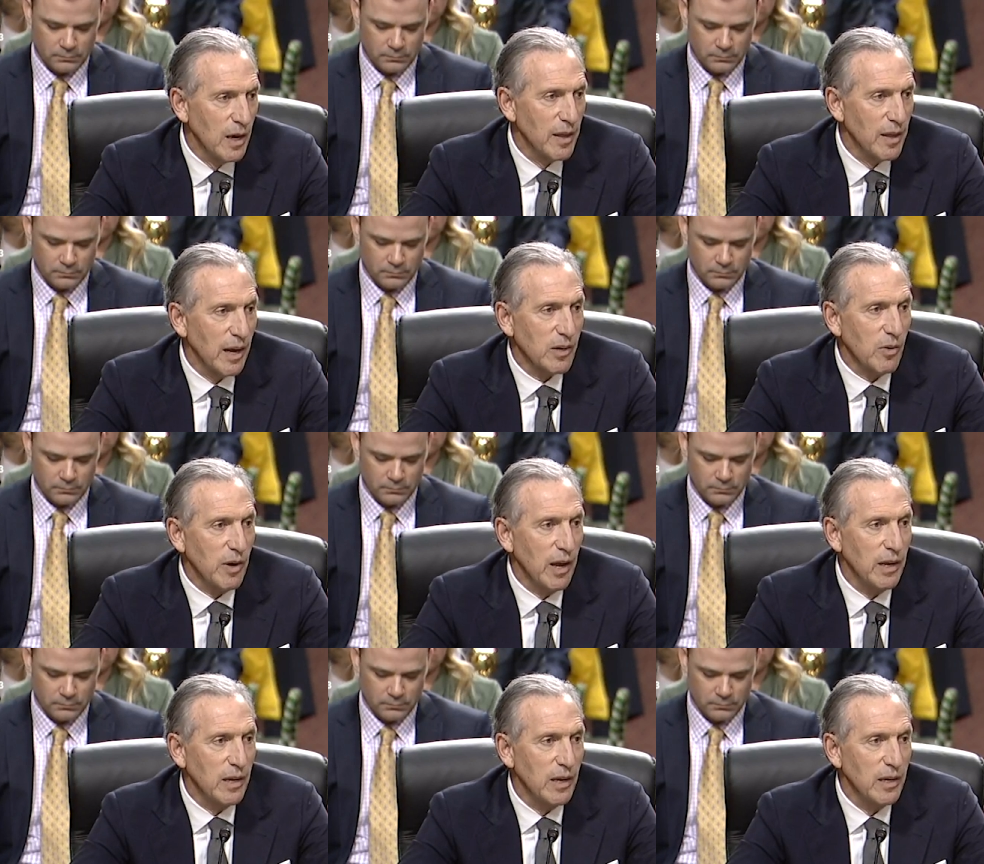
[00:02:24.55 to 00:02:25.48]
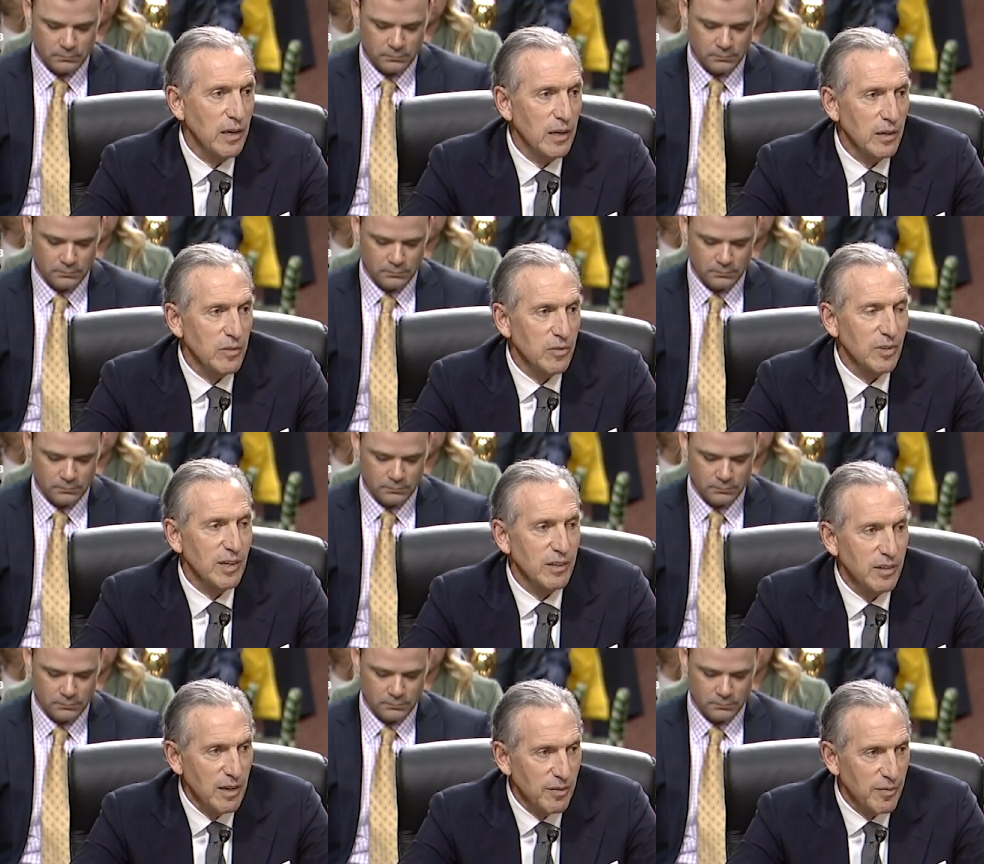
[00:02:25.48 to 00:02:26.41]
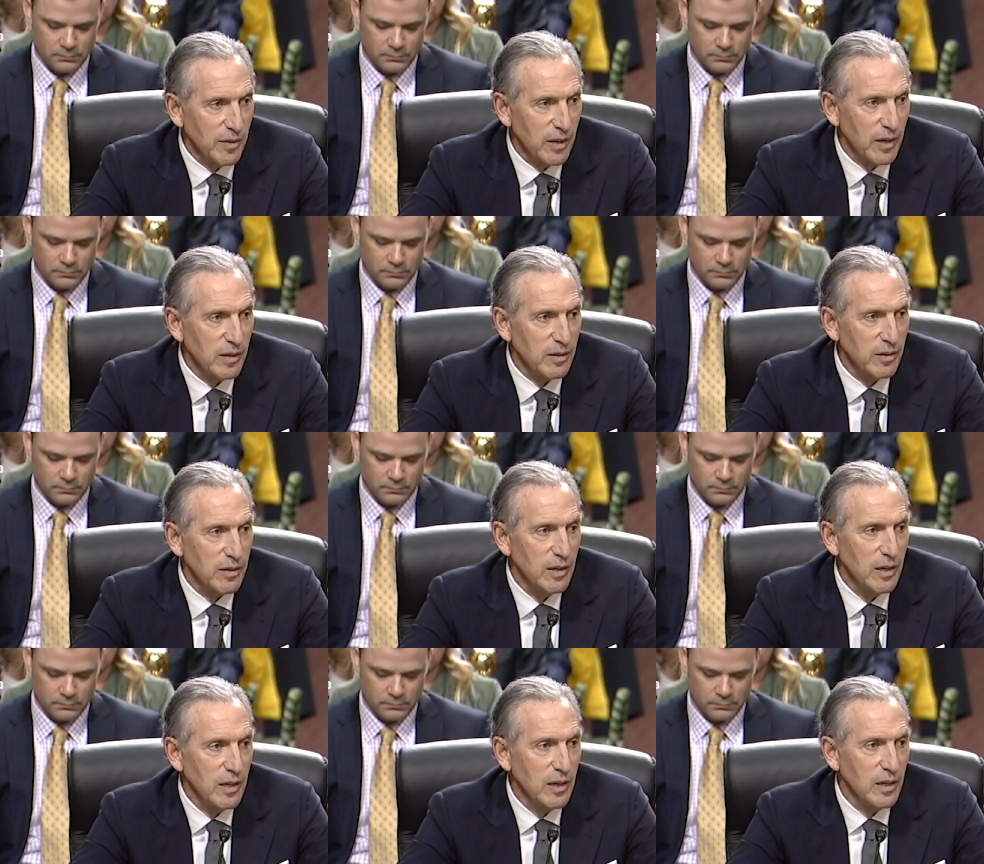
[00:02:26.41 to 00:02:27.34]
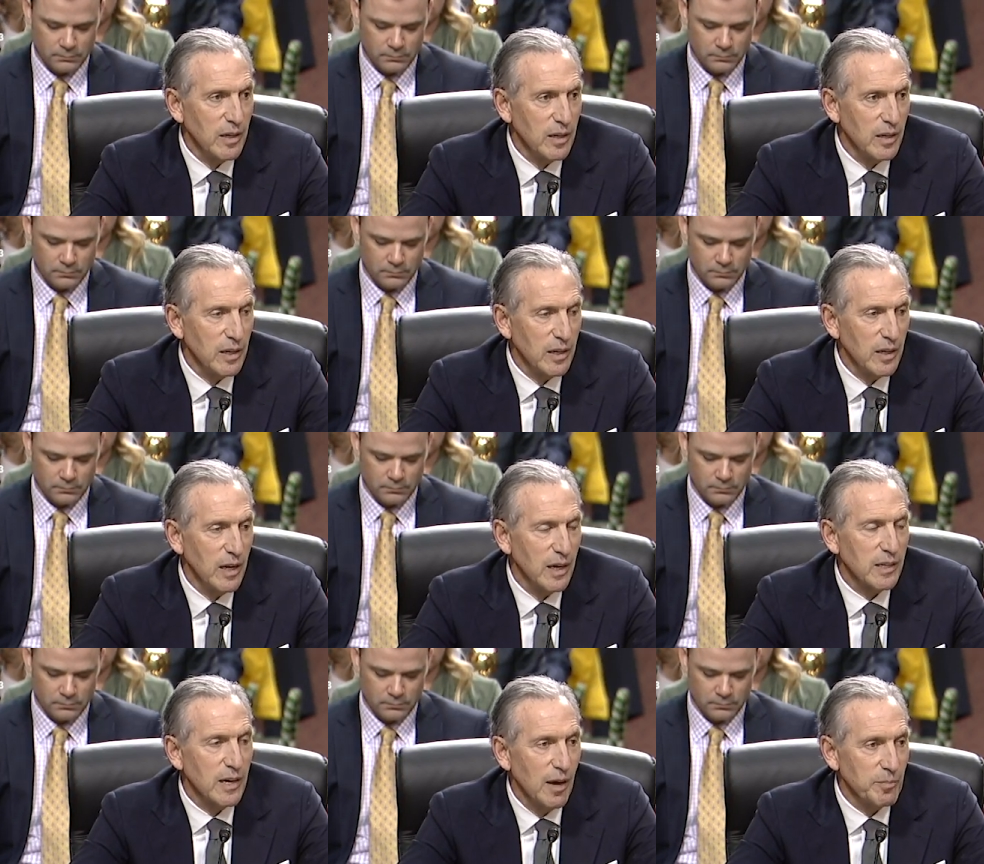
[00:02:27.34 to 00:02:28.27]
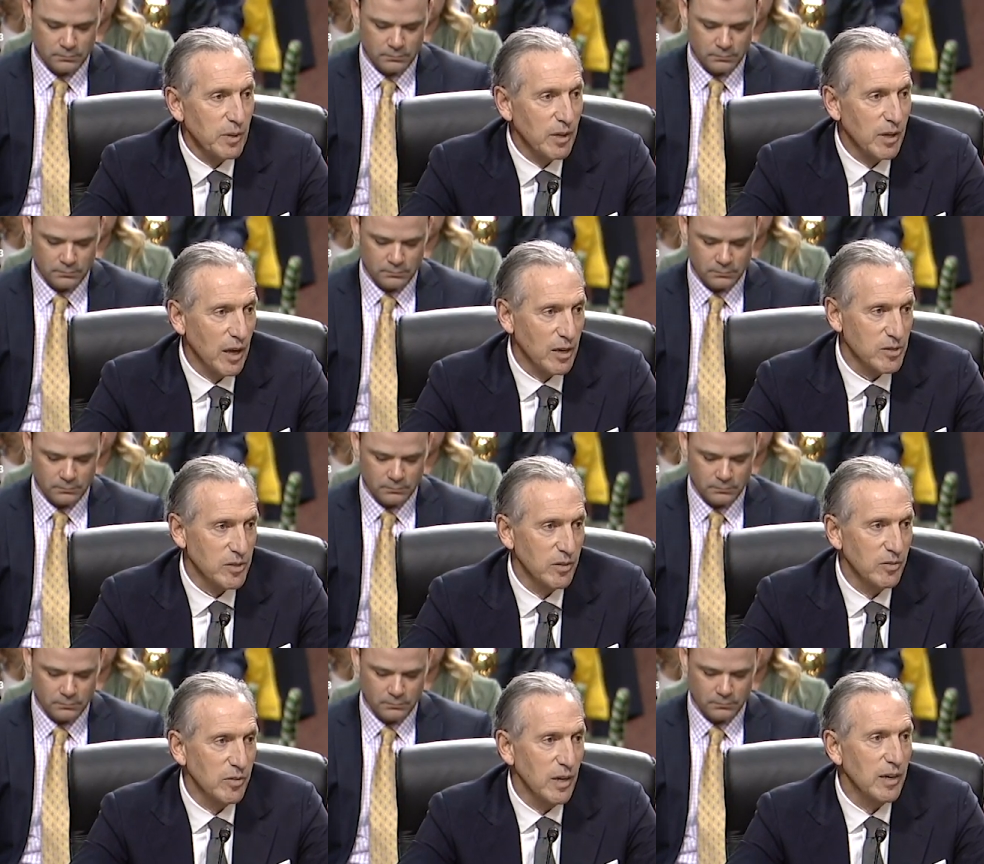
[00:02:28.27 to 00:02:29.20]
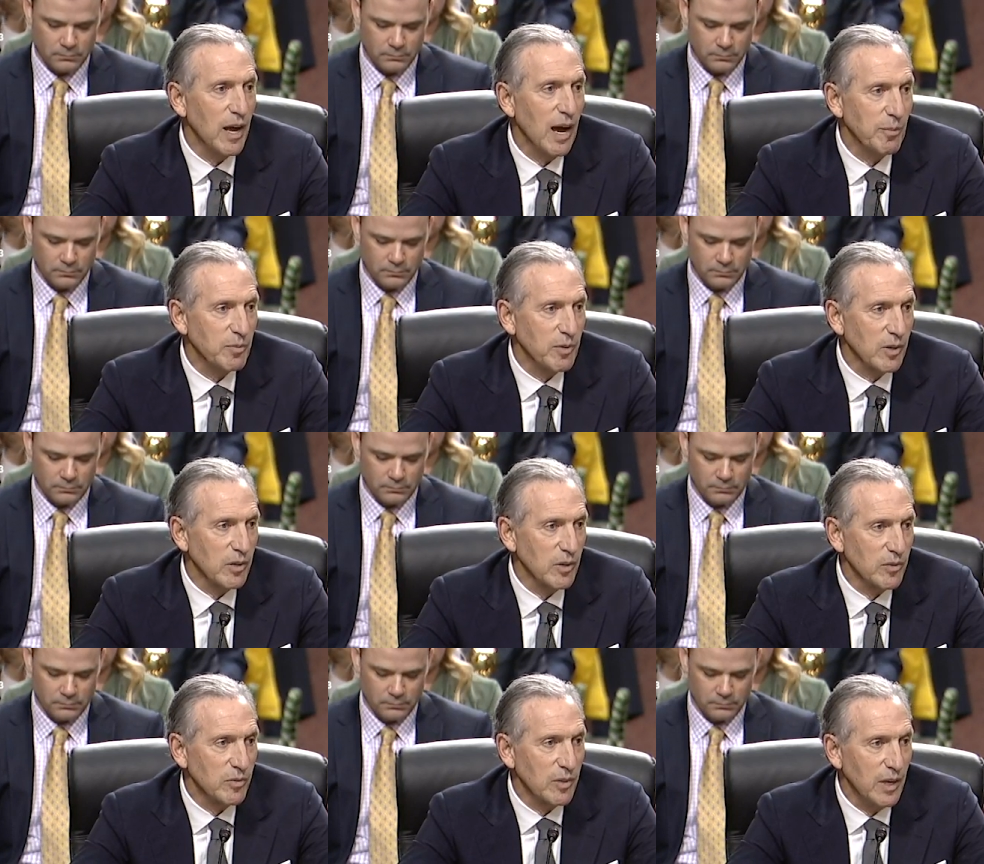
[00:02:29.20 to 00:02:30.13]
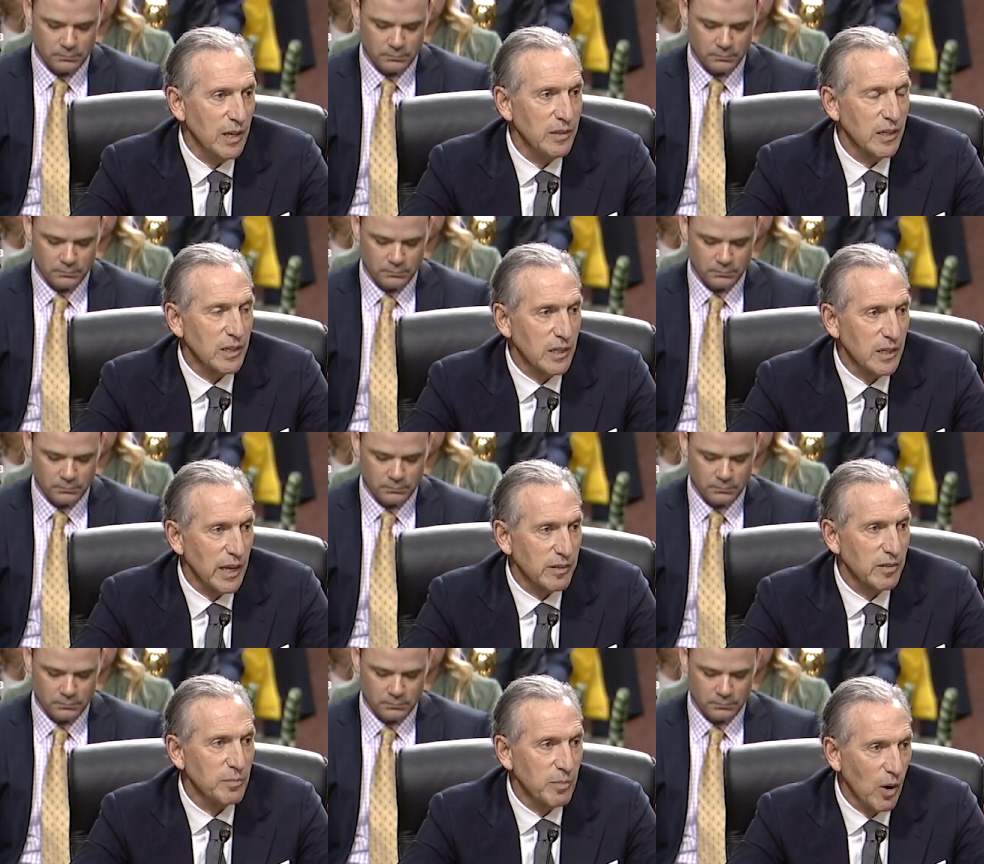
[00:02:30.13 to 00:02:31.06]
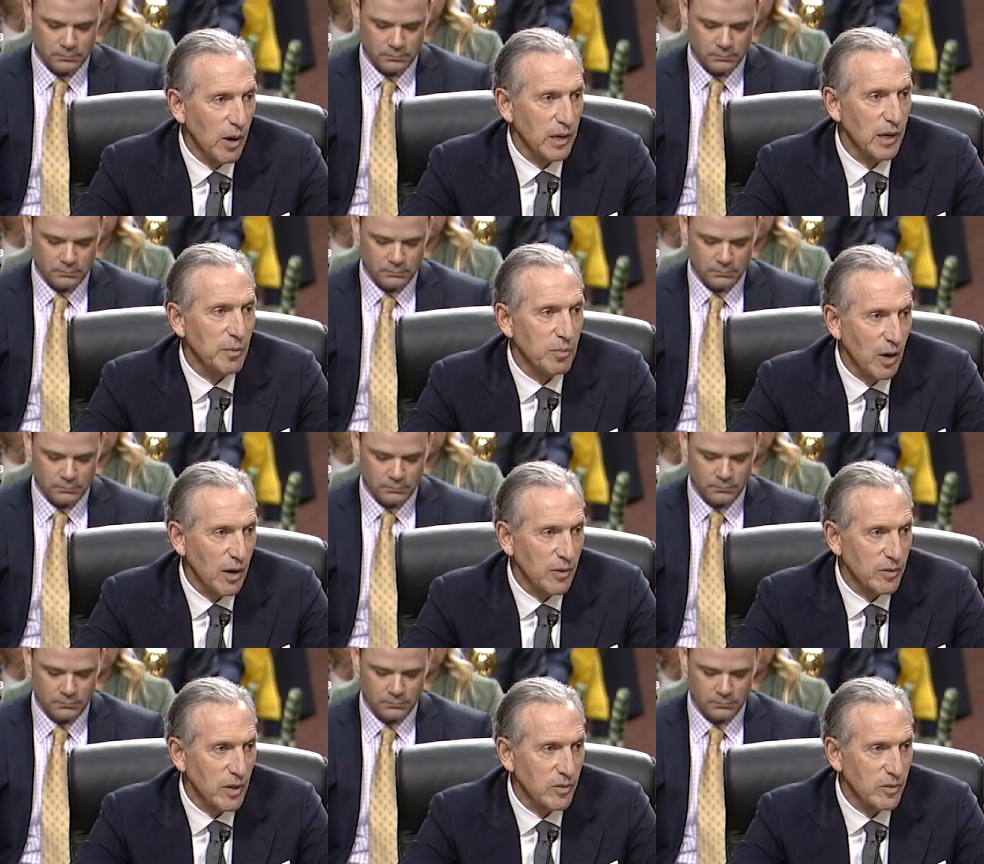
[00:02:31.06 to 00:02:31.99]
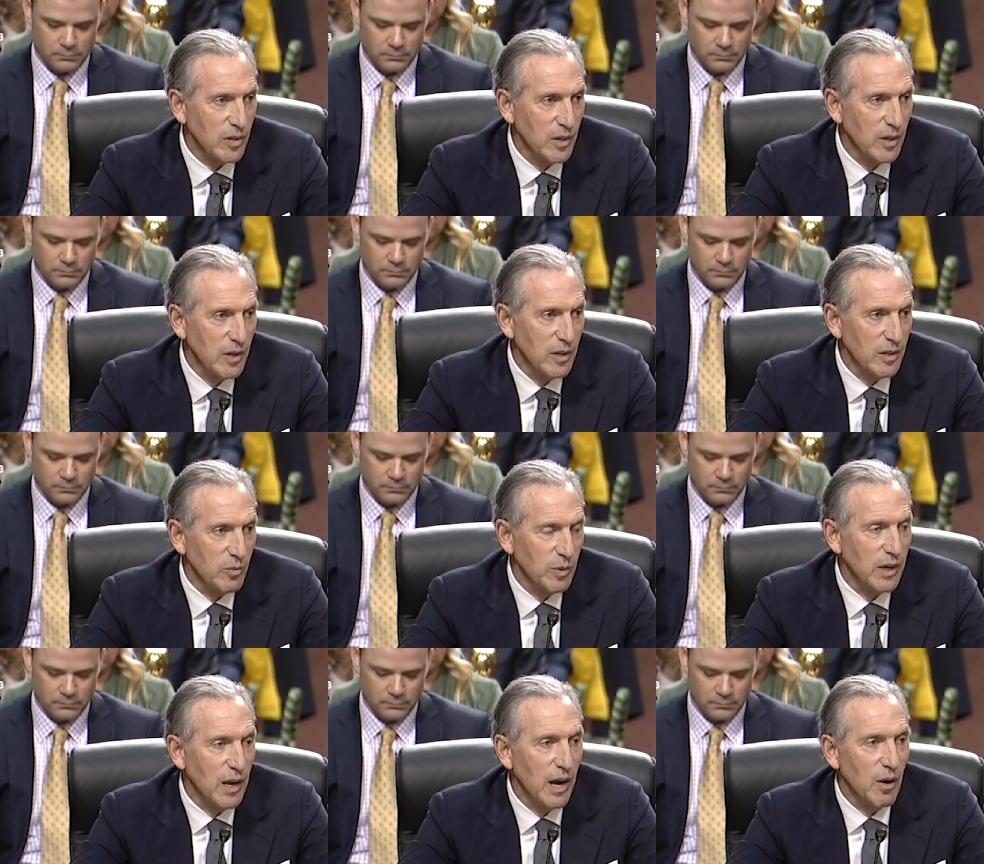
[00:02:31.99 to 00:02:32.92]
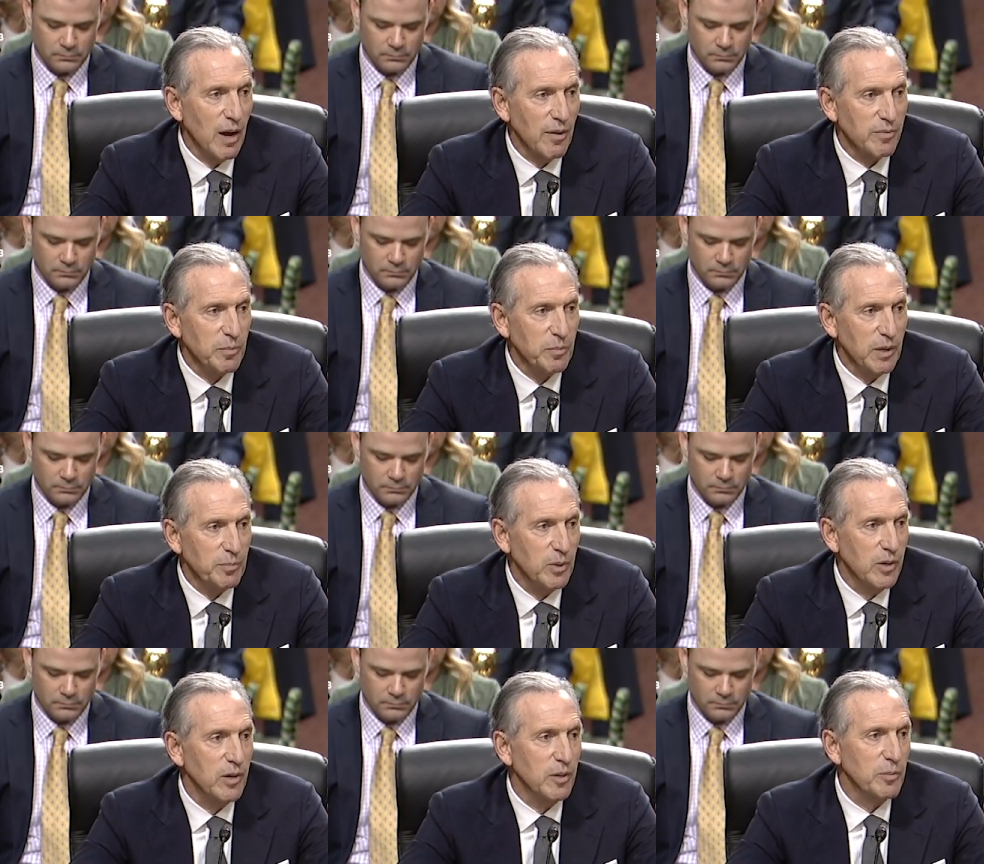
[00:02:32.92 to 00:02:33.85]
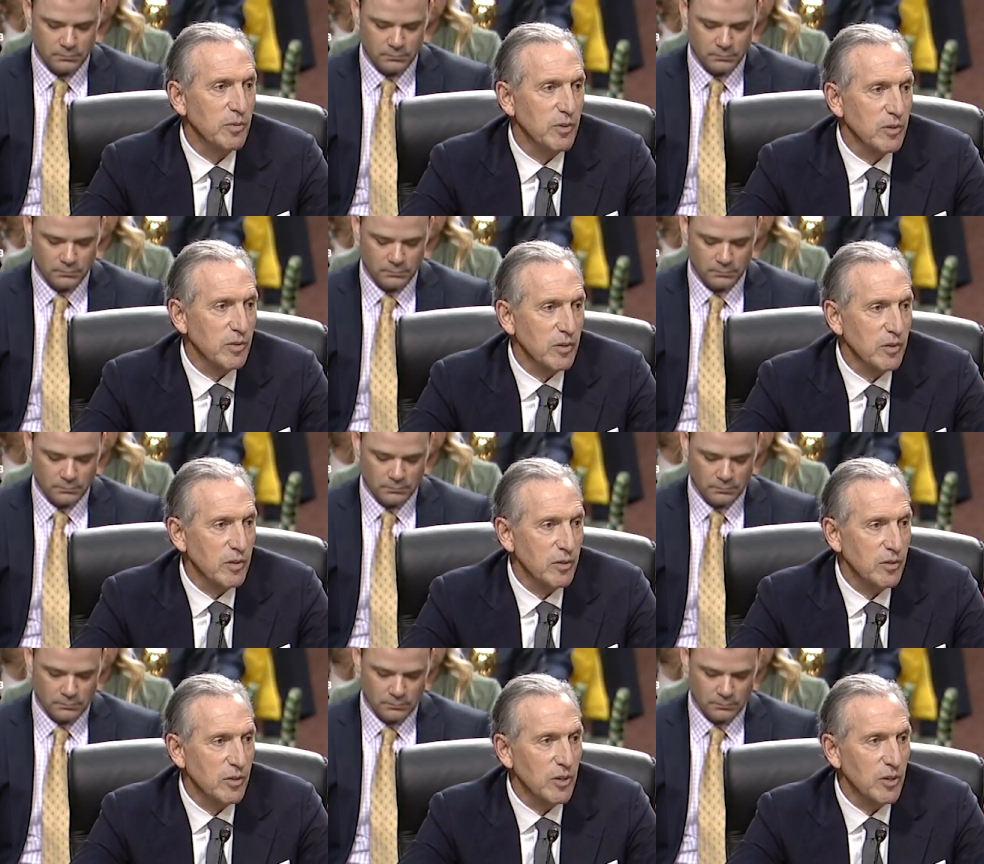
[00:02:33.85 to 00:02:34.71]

Speaker 1: Uh, that created significant uh, complications and obstacles in the collective bargaining process. We now have to be put in a position to